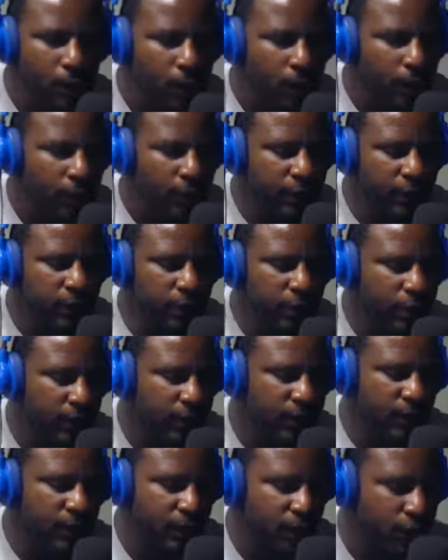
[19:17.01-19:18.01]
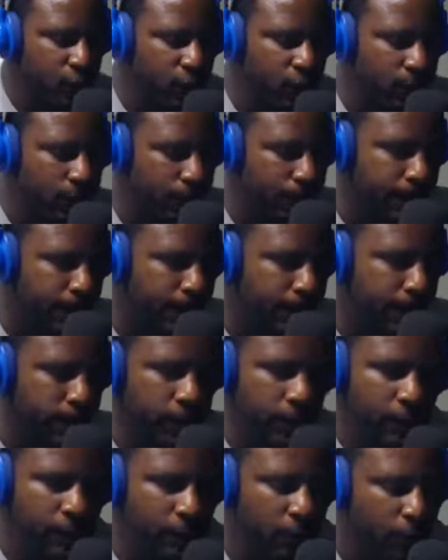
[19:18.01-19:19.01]
I mean, there's things that trigger people.
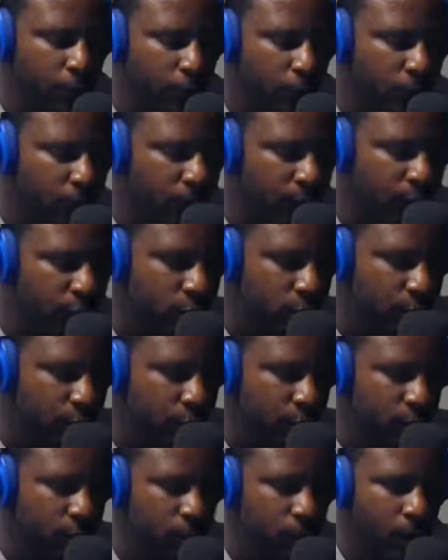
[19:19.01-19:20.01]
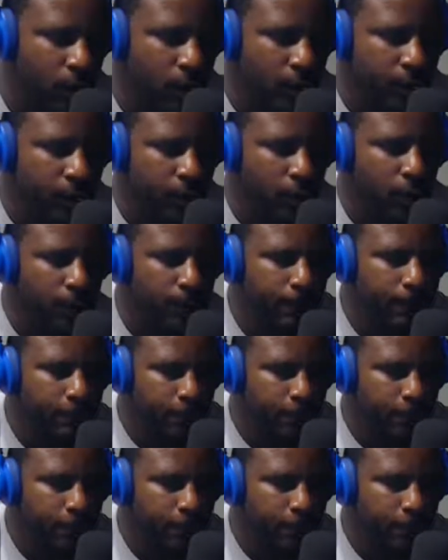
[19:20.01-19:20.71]
You never know what might trigger somebody, but